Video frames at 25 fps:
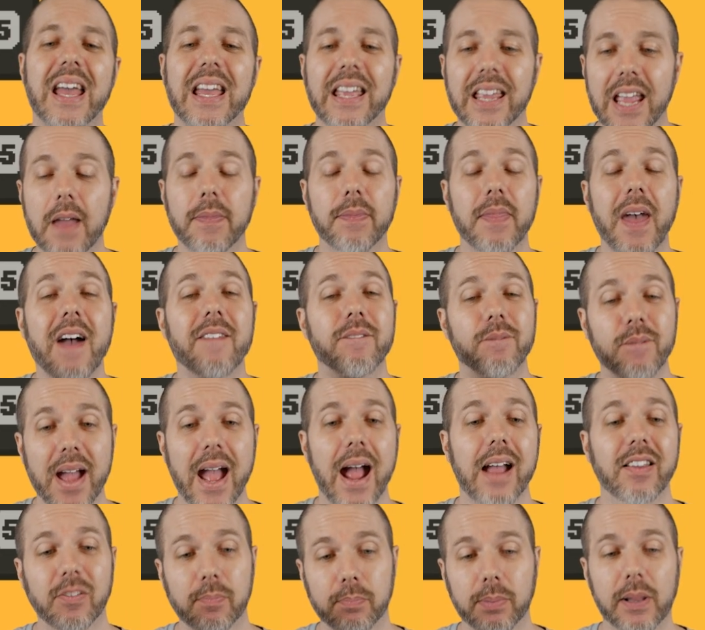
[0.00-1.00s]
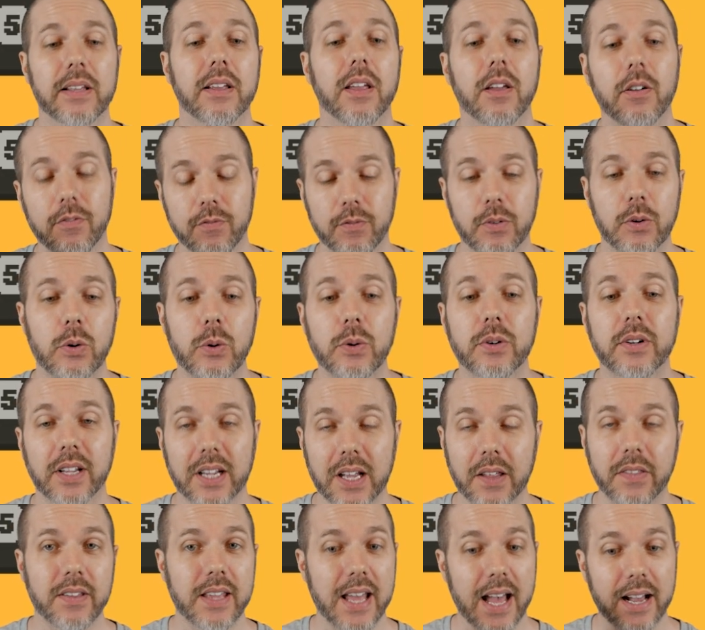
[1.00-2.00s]
and get that fast blinking food to
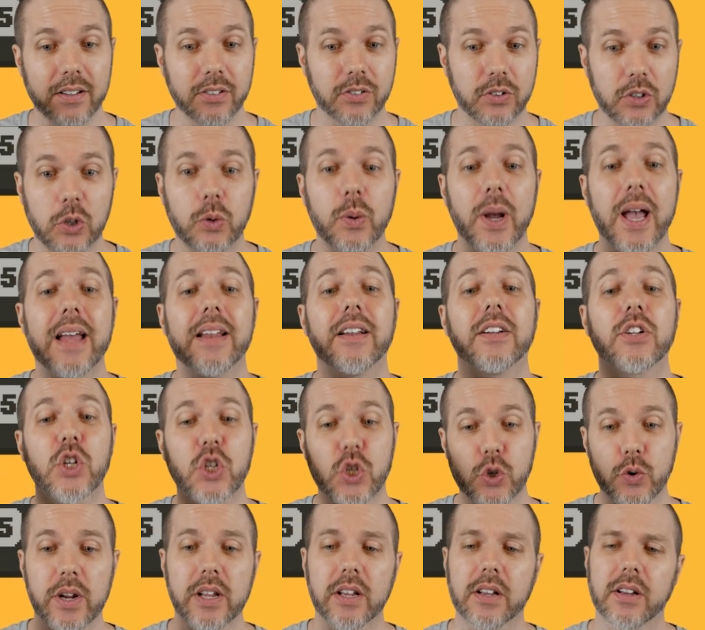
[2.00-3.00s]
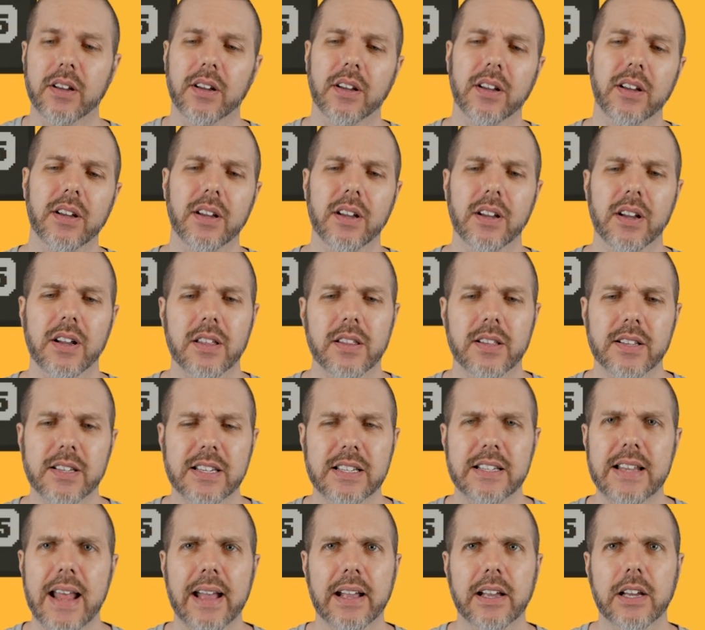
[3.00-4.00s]
get the X2 and shrink the
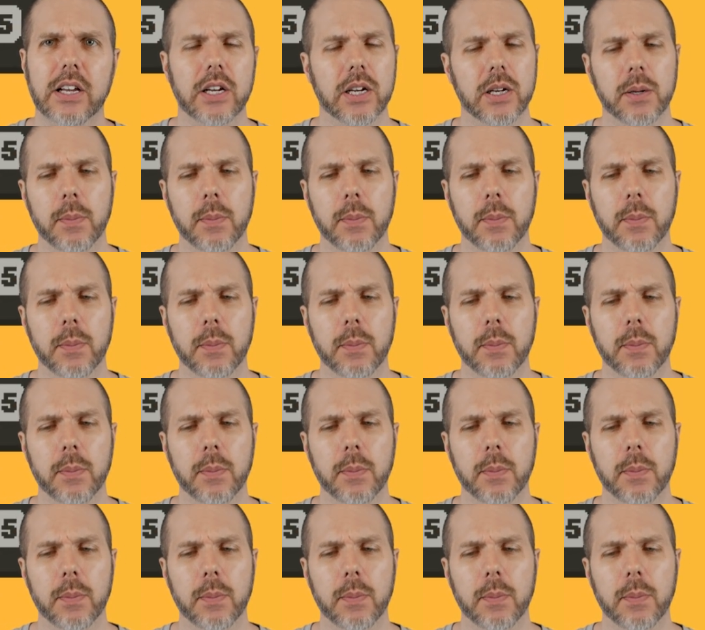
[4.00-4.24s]
Snek.